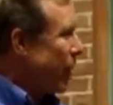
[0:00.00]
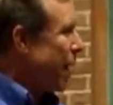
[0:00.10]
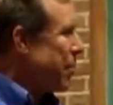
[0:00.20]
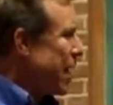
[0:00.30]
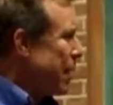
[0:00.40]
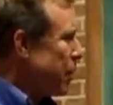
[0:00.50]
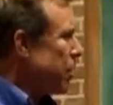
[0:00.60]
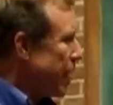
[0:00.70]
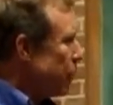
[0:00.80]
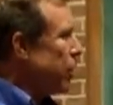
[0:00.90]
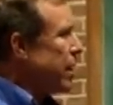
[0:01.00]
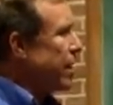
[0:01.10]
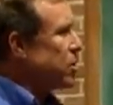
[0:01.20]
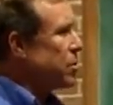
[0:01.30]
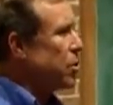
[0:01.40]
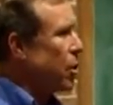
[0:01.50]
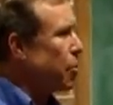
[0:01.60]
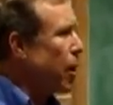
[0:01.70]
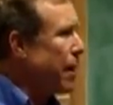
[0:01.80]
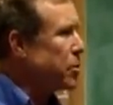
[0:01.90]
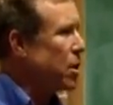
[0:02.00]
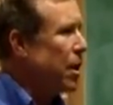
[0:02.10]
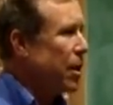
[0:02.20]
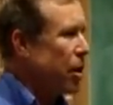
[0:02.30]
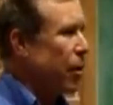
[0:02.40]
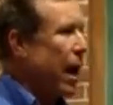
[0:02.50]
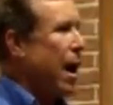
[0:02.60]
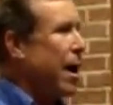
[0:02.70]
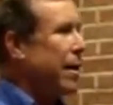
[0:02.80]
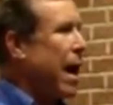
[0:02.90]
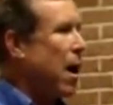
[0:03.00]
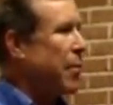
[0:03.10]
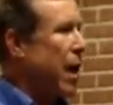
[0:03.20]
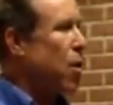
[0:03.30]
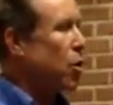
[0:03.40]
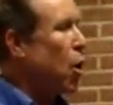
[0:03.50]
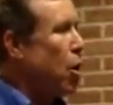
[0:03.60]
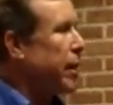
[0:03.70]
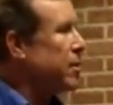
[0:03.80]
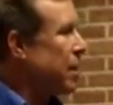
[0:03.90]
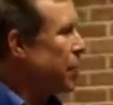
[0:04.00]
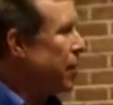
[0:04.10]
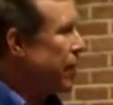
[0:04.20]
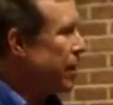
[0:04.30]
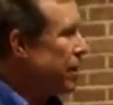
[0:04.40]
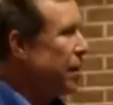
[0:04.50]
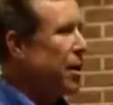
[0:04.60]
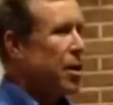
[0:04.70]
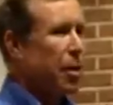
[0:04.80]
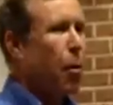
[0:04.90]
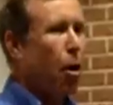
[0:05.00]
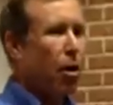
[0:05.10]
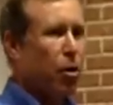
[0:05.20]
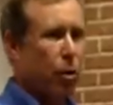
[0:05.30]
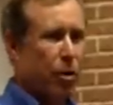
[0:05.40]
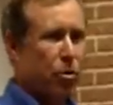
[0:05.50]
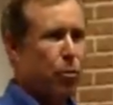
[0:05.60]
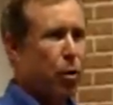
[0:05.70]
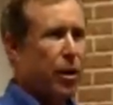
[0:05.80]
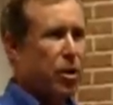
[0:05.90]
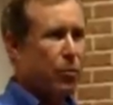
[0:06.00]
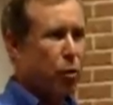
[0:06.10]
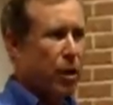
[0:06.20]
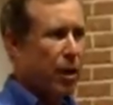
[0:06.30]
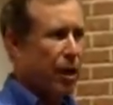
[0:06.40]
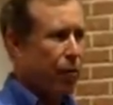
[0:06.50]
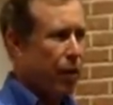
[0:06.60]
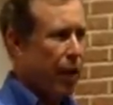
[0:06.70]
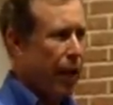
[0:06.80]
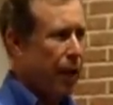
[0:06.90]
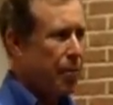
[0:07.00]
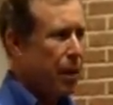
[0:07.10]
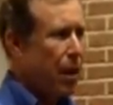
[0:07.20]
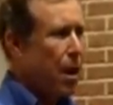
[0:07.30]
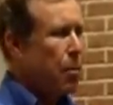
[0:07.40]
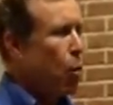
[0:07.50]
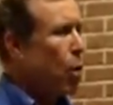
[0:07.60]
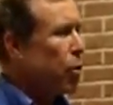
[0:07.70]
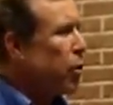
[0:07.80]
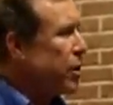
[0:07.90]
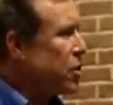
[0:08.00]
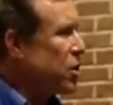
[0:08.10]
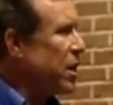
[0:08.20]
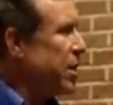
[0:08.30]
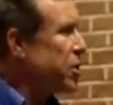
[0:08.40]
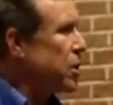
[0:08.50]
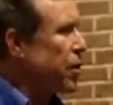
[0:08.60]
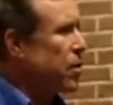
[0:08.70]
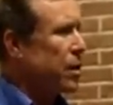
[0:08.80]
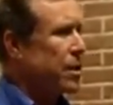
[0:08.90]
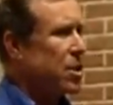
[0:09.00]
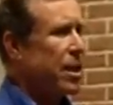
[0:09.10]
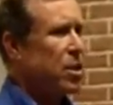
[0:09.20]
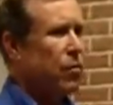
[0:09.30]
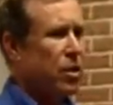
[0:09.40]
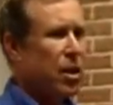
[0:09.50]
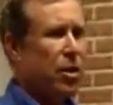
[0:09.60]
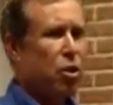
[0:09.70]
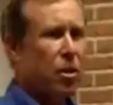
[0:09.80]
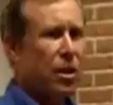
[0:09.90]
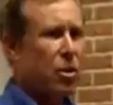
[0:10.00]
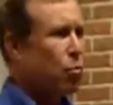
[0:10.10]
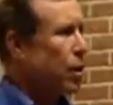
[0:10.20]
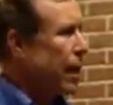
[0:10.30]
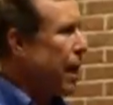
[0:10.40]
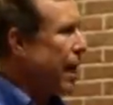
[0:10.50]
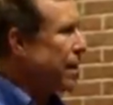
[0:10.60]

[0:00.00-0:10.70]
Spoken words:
I be able to think, well, yes, perhaps, now I'm an alcoholic because I'm living in the park or under the bridge, I'm drinking every day. But what we're going to see is that the disease of addiction isn't really like